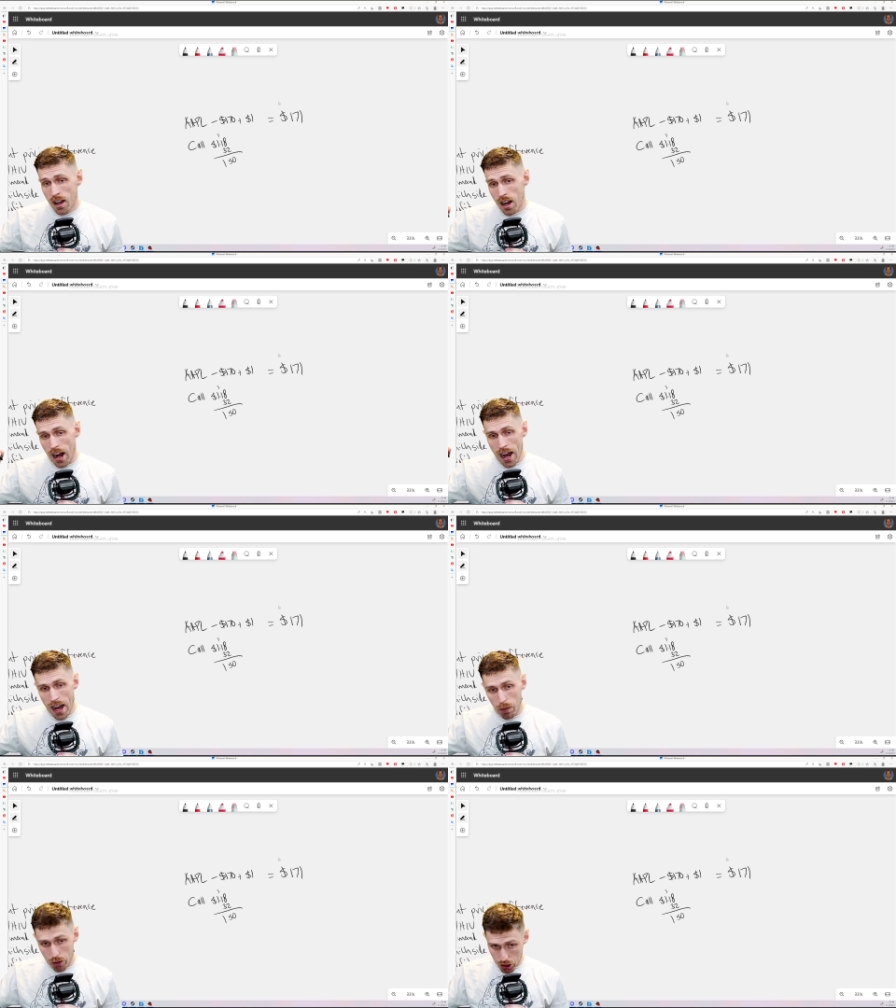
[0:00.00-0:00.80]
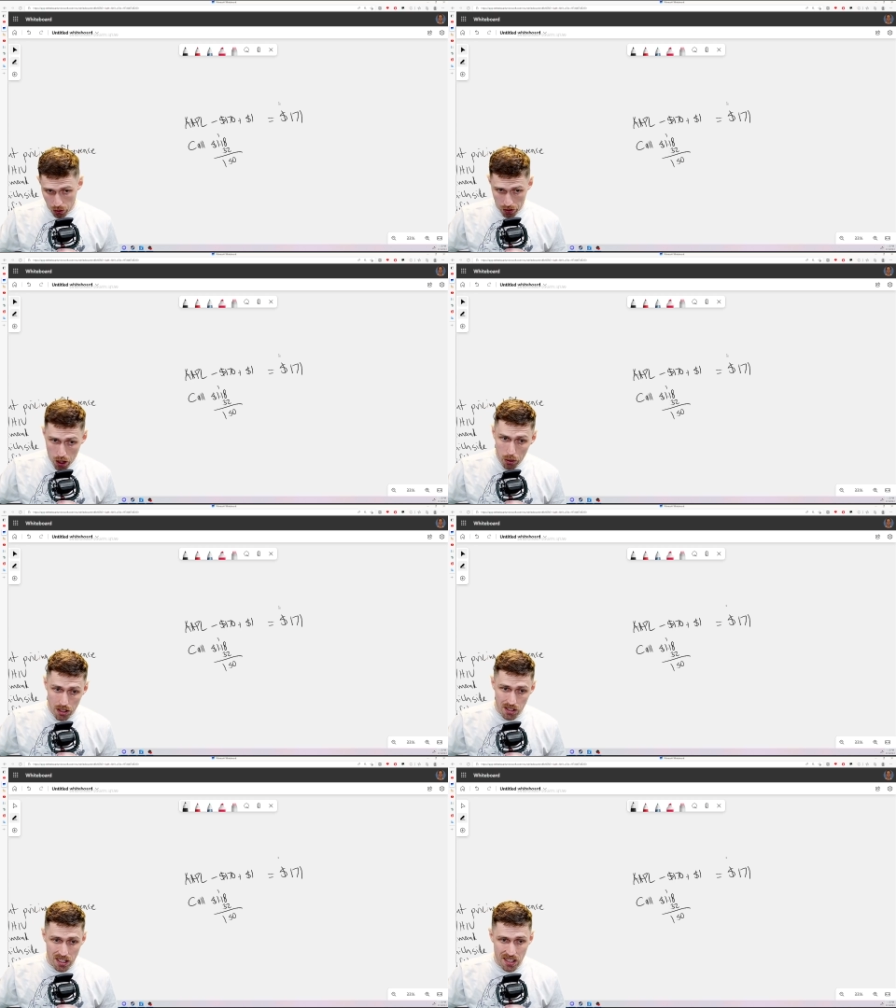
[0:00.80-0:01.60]
What you're going to
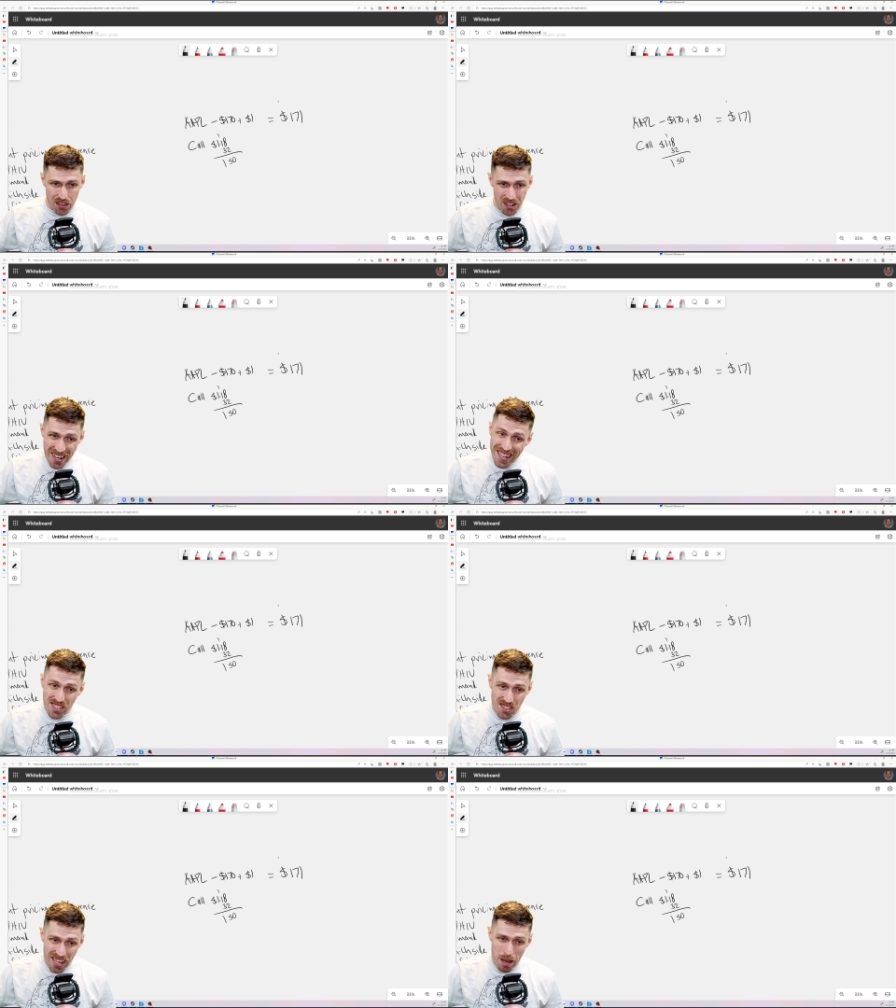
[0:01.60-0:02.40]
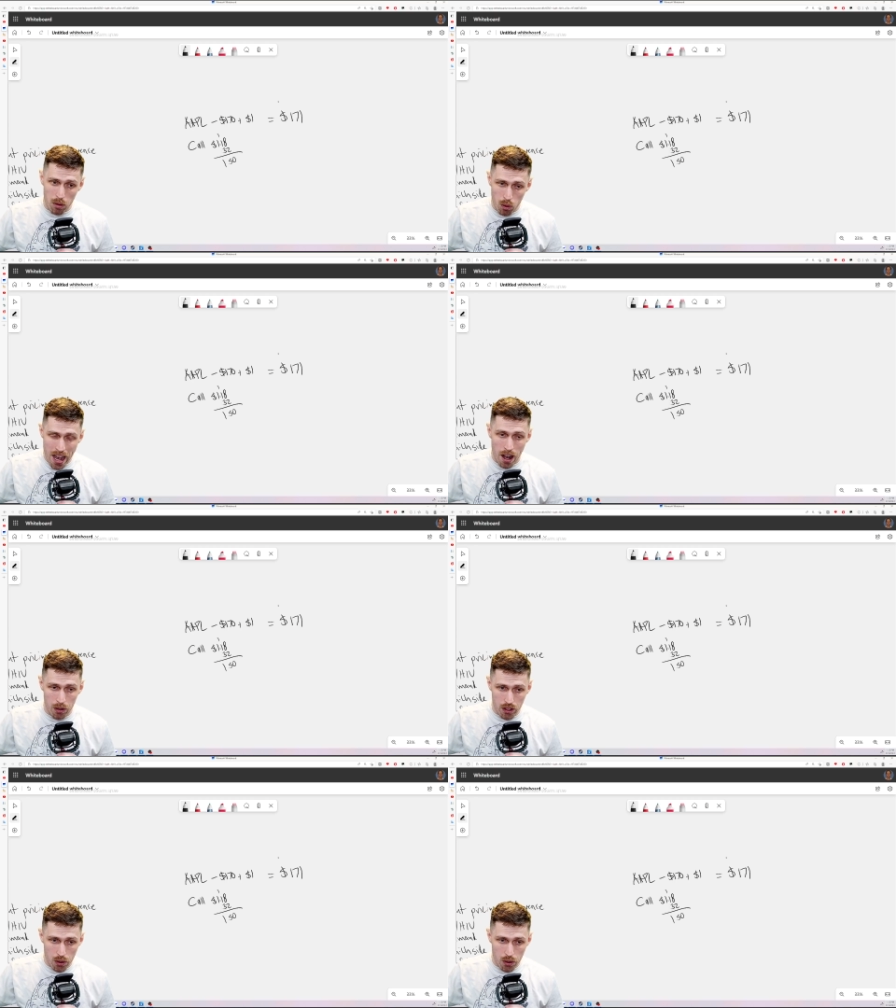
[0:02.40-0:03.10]
notice is that the next time around,